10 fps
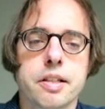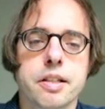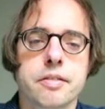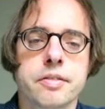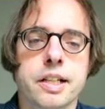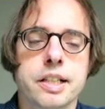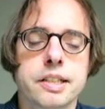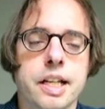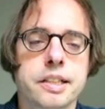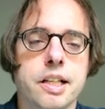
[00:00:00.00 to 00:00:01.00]
we
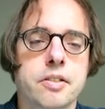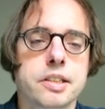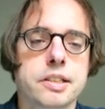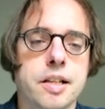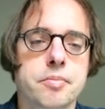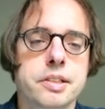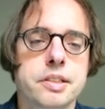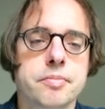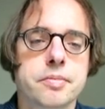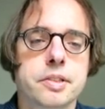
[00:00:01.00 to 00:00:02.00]
assign our samples
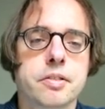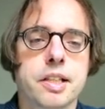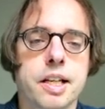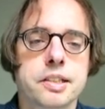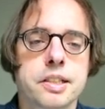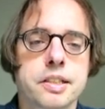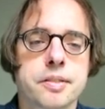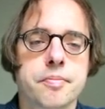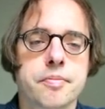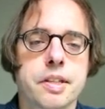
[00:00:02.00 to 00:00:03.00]
to classes,
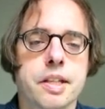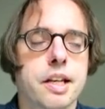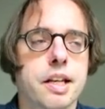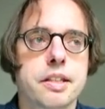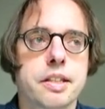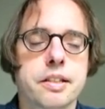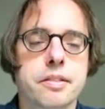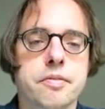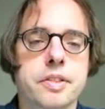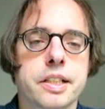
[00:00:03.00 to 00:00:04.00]
and then
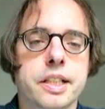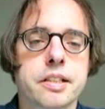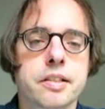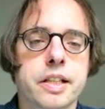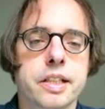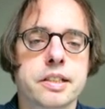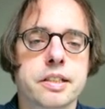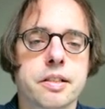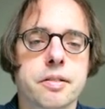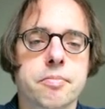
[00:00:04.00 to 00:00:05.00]
we iterate
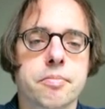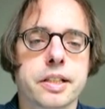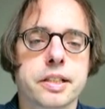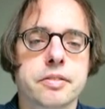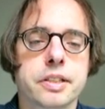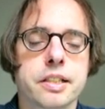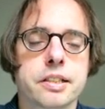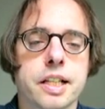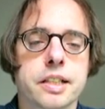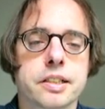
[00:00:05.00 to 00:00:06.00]
by
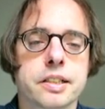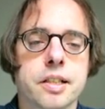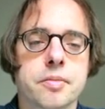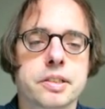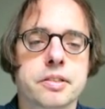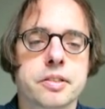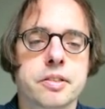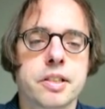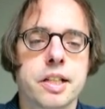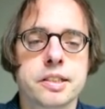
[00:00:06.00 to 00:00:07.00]
reassigning the samples to new
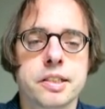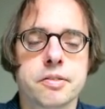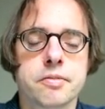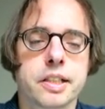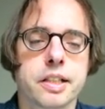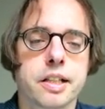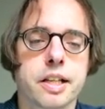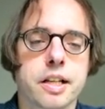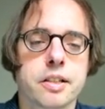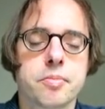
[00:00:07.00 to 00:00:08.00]
classes. So we
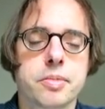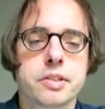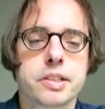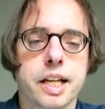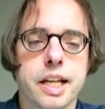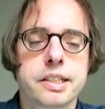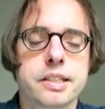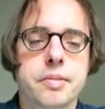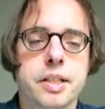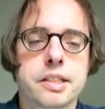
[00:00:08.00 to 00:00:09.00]
compute
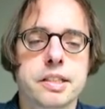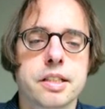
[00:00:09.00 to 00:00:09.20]
estimates